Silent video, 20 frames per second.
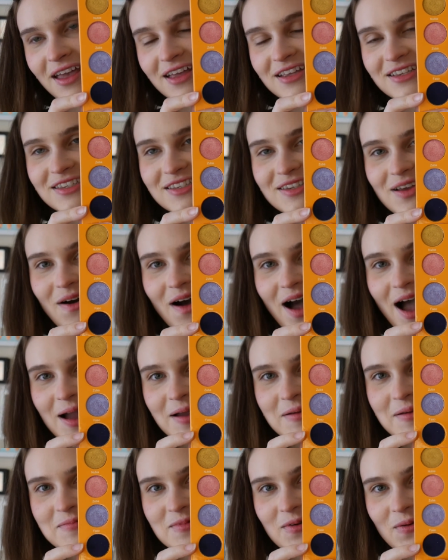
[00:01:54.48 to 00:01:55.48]
So
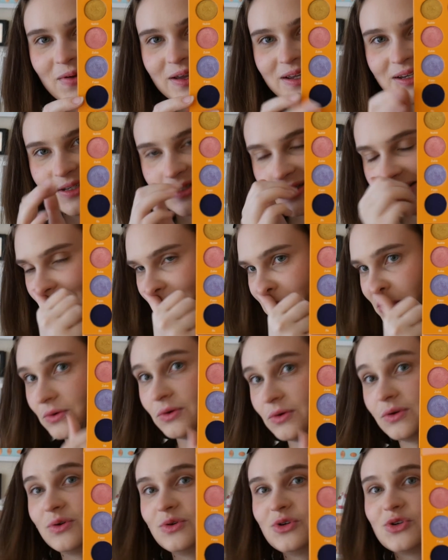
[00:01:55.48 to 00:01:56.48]
I'm going
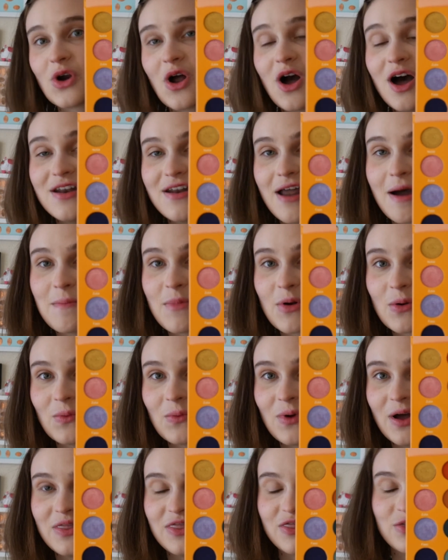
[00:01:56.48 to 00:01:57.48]
to draw a number 1